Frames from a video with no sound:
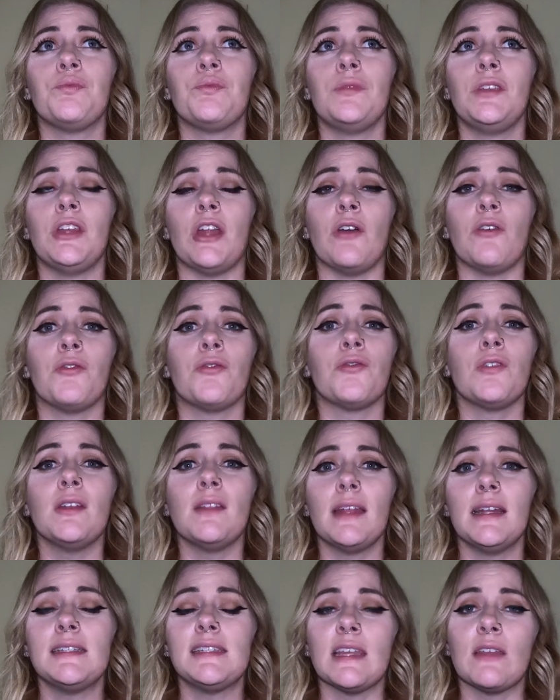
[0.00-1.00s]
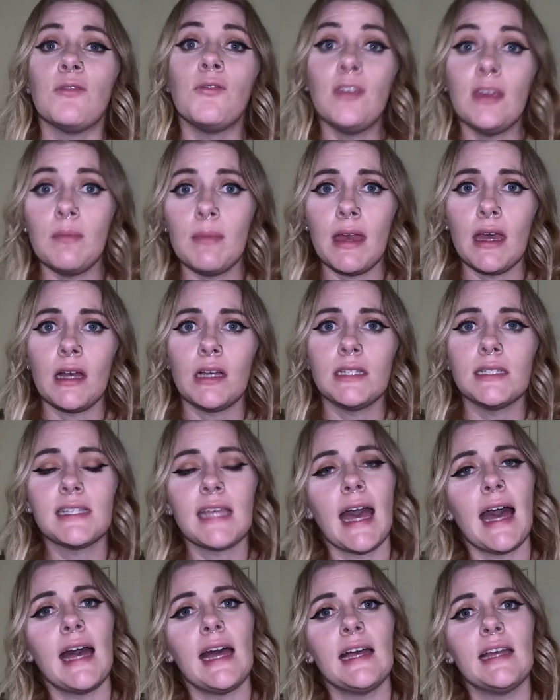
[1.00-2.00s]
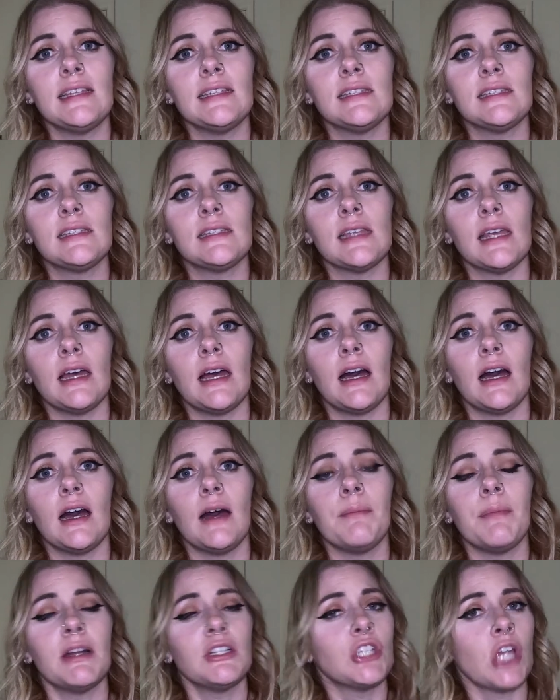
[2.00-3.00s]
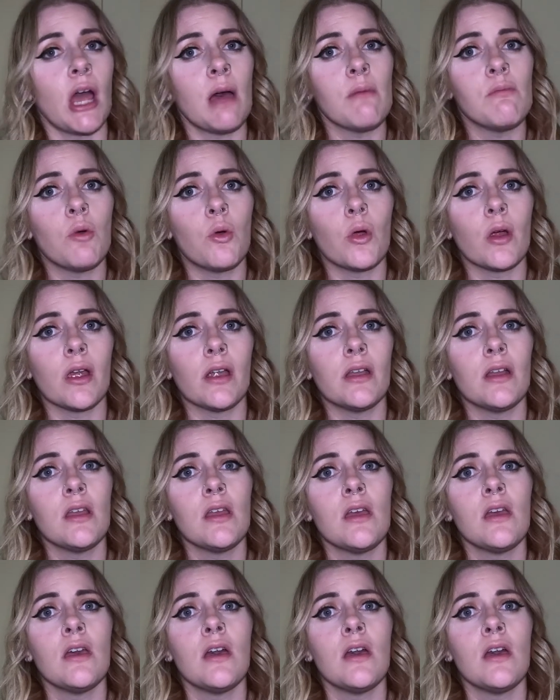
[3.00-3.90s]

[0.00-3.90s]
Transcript: Freelancing Females has a job board.